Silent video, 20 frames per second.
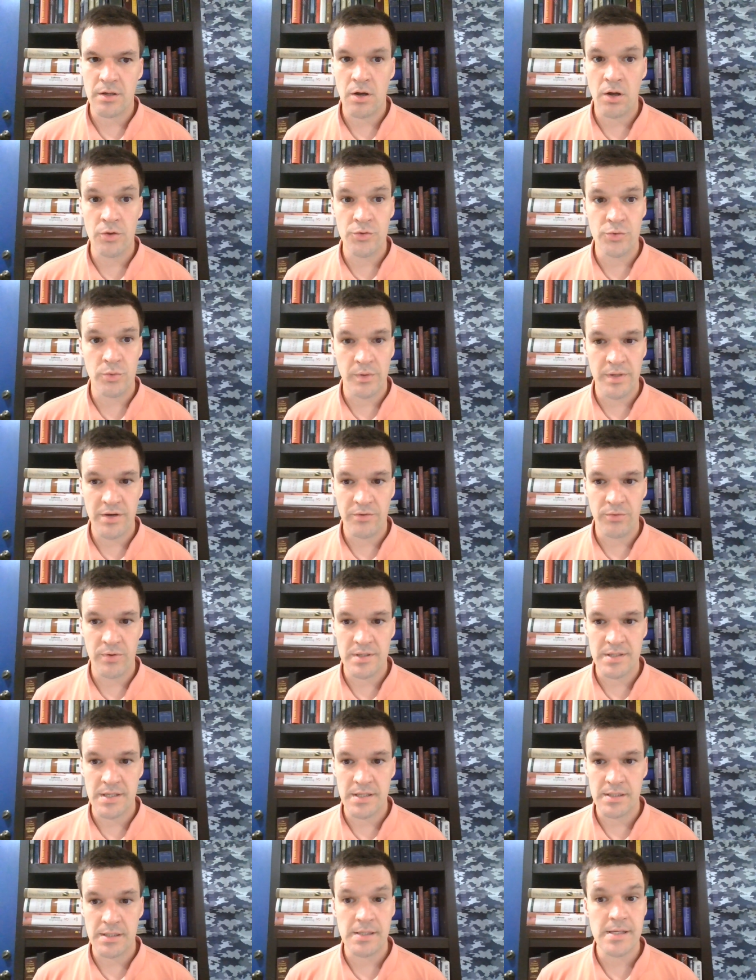and cultural
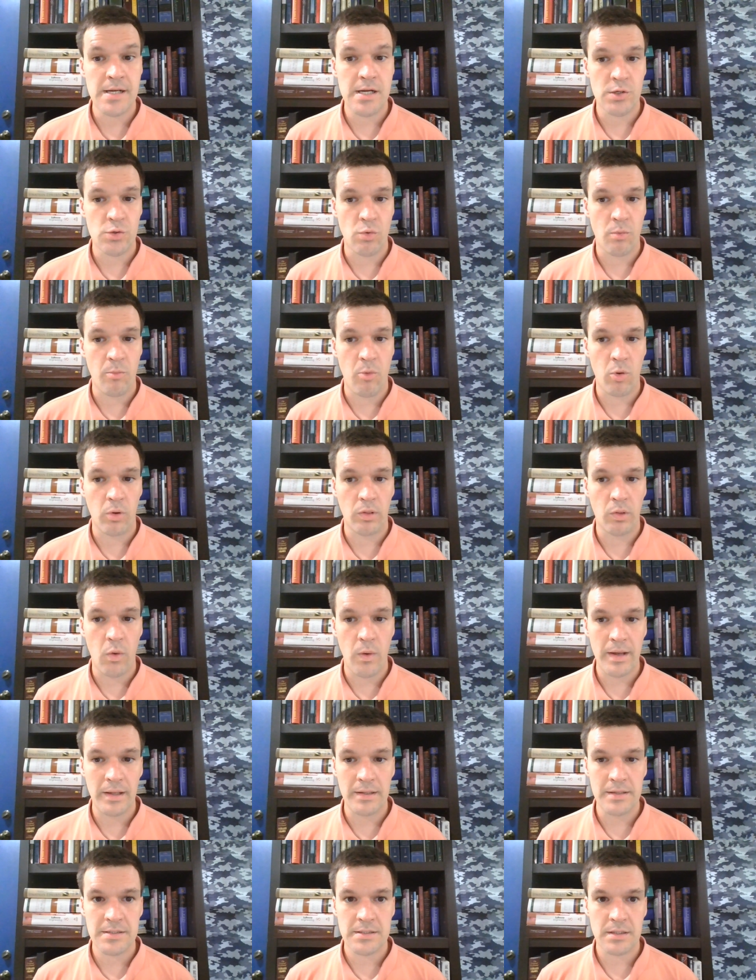differences leading to a more
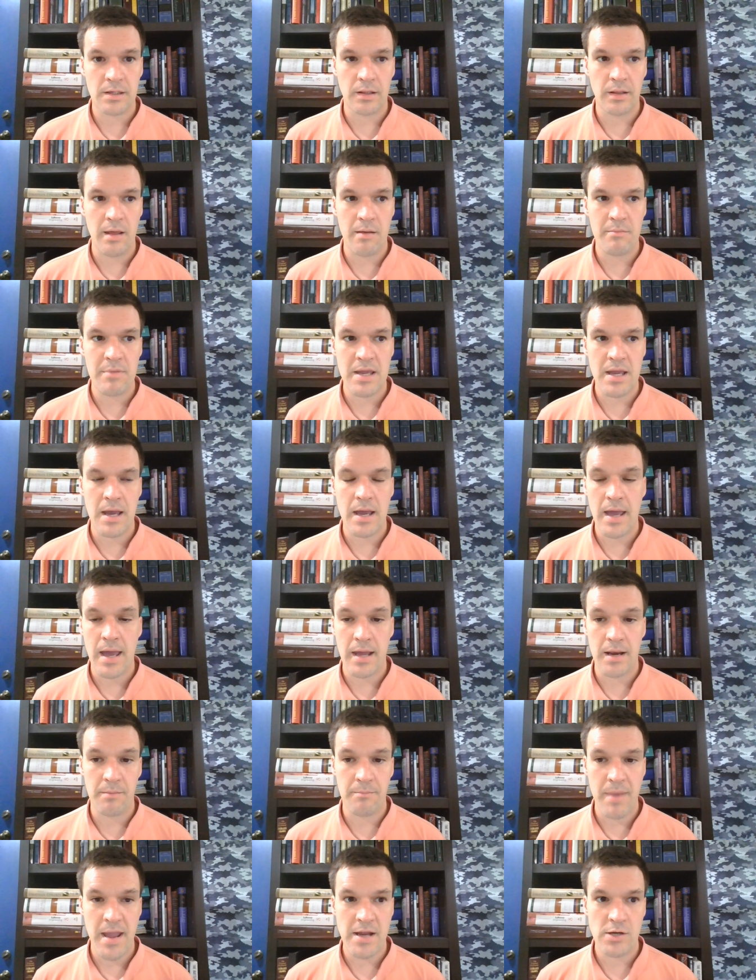loyalist Columbia and
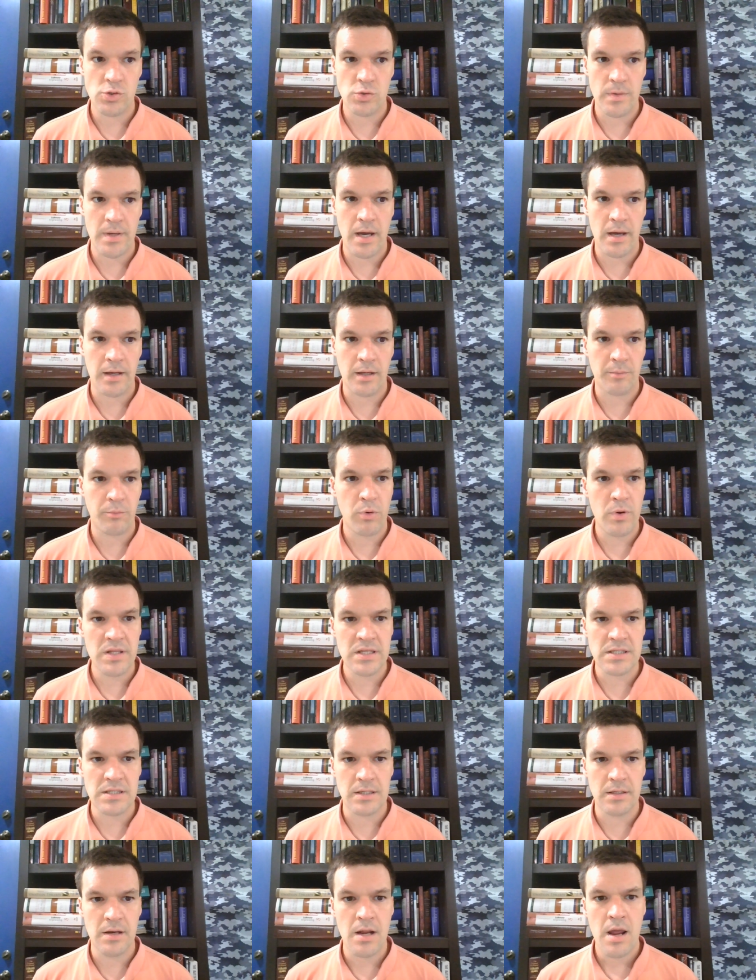a patriotic
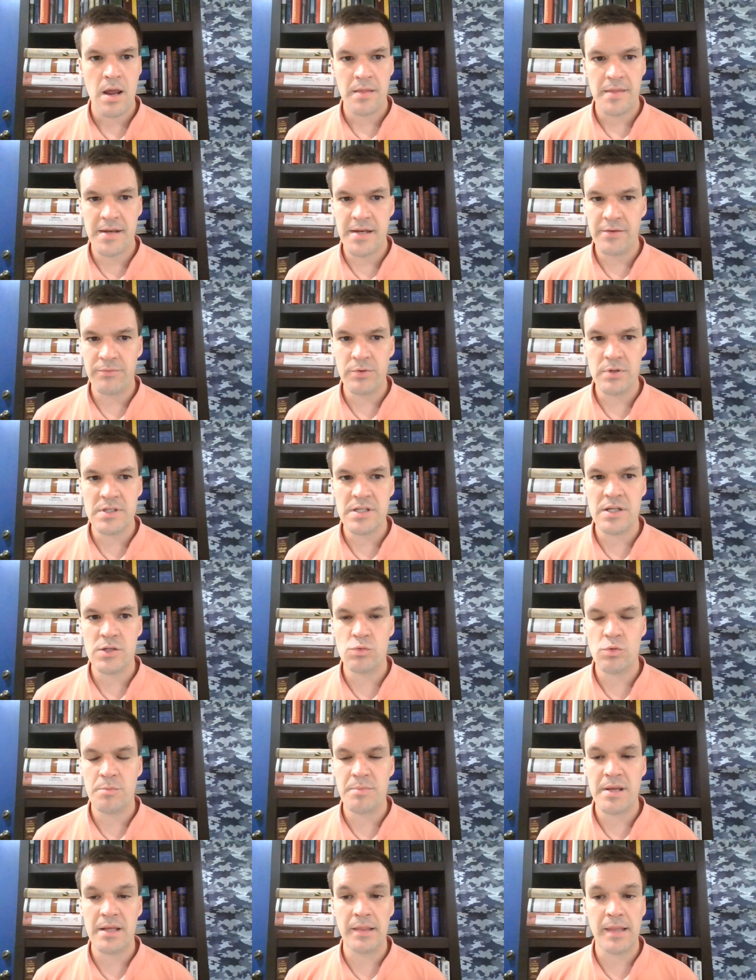Princeton, the differences
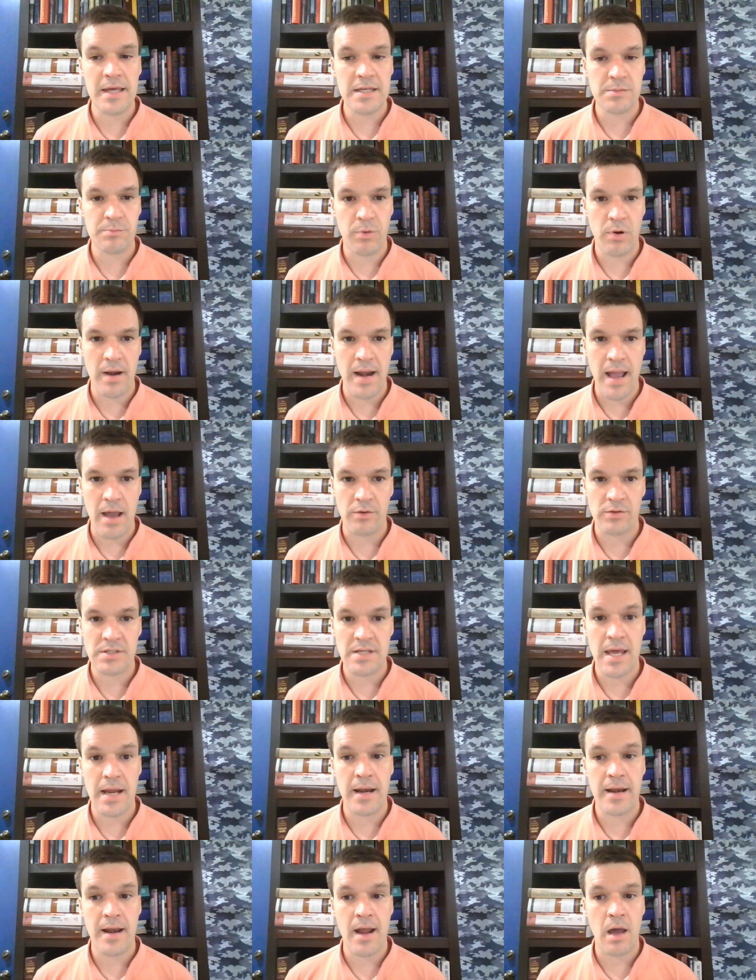would be less pronounced
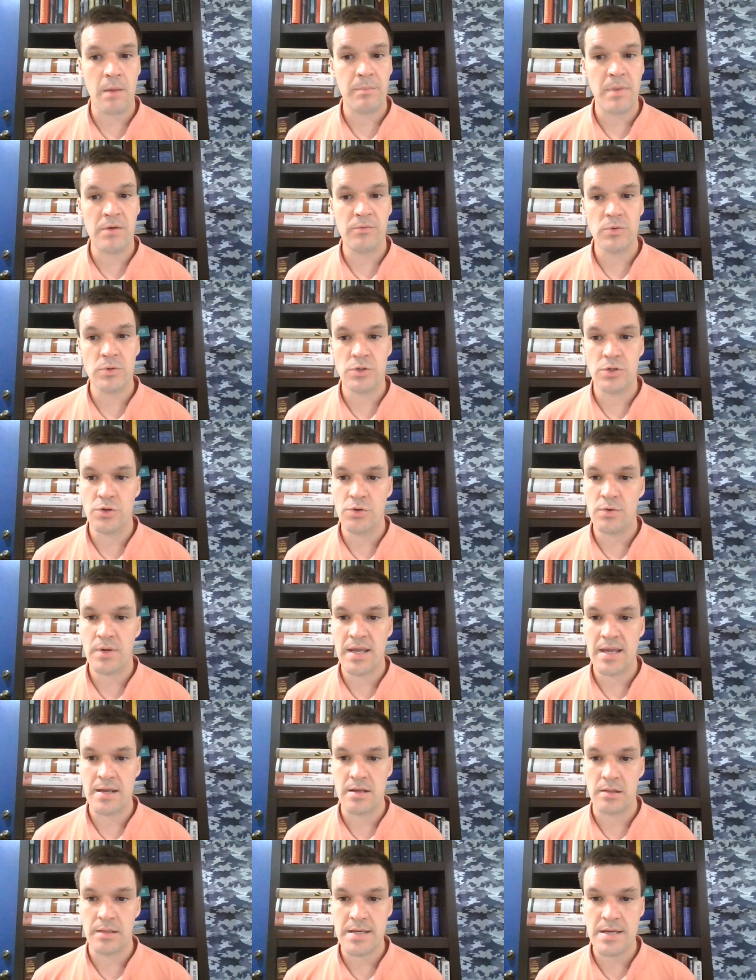had it not been for 2
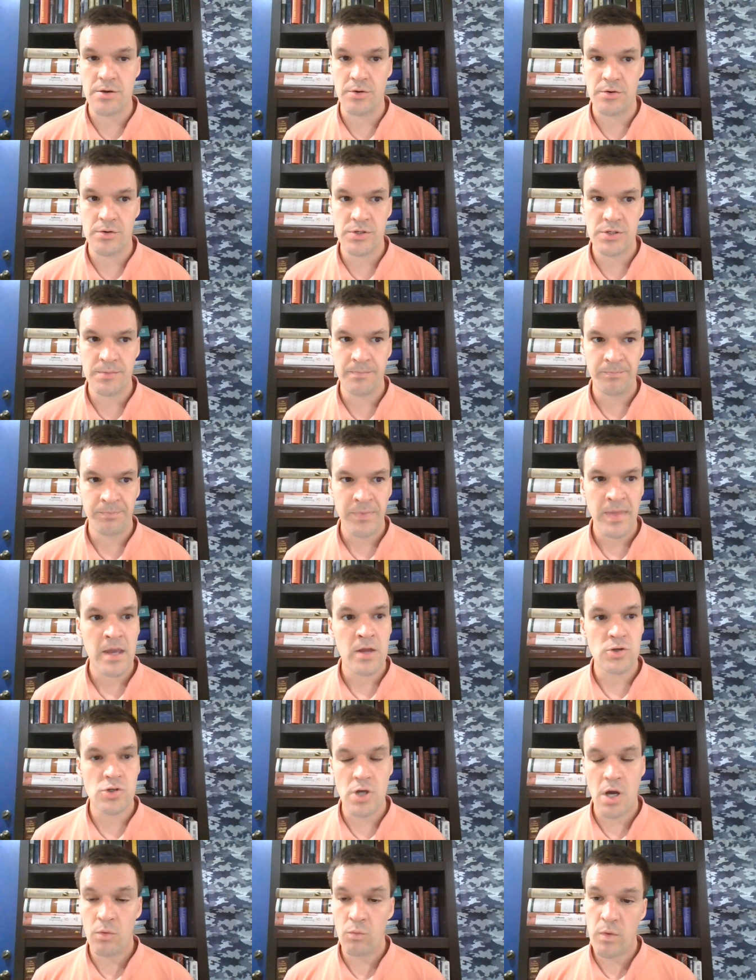key leaders.
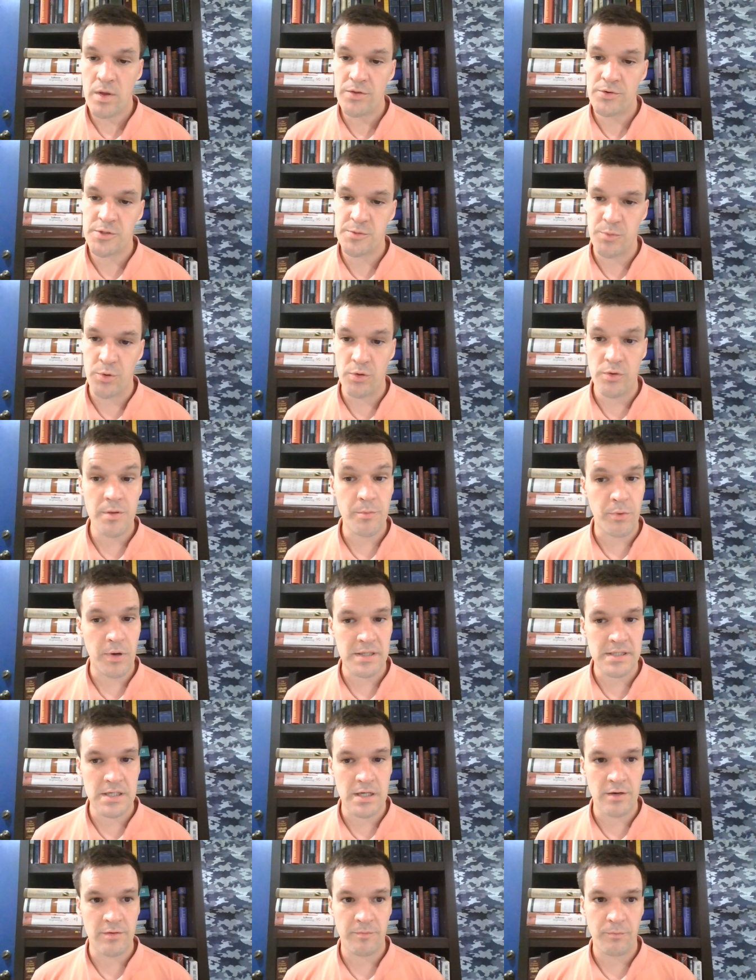John Witherspoon, the
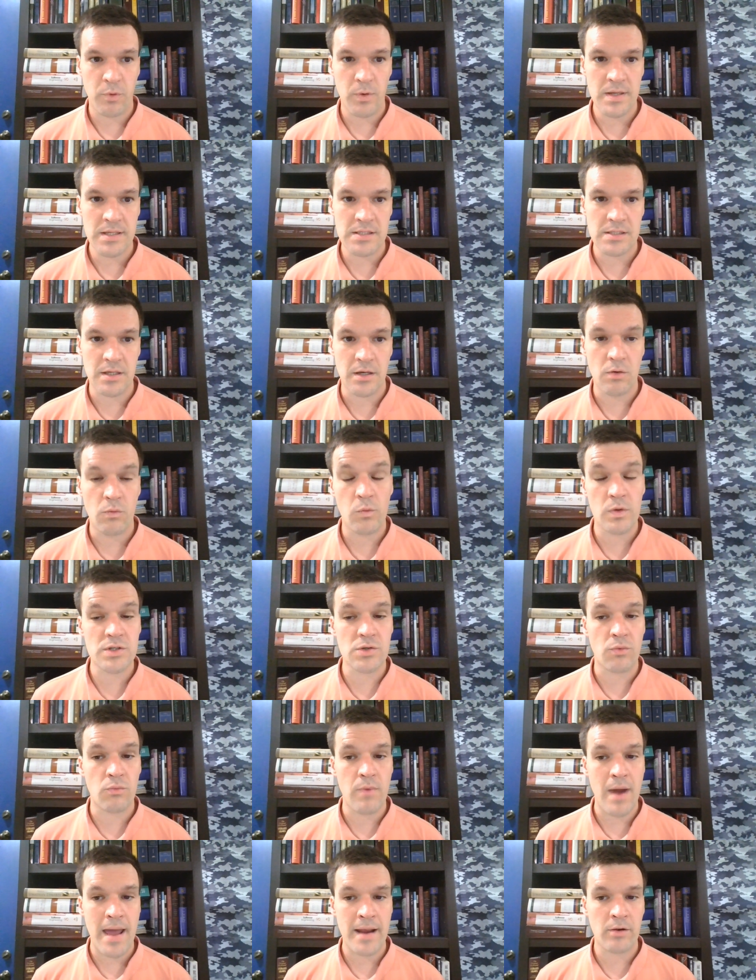president of Princeton, was a
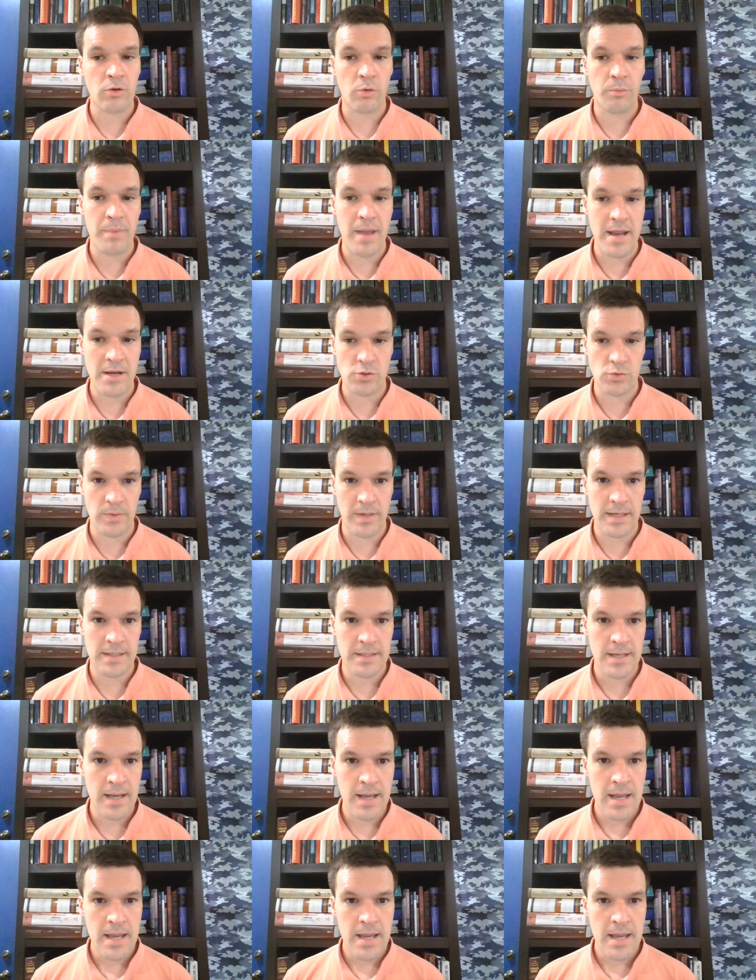radical patriot.